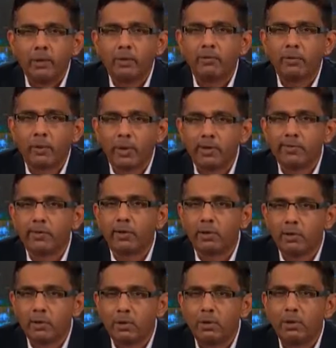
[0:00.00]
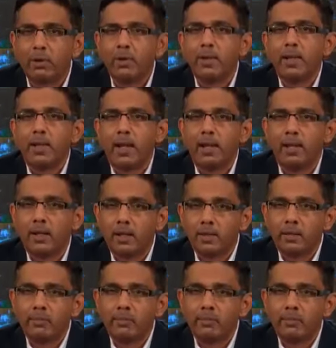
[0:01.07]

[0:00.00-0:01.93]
your voice heard and let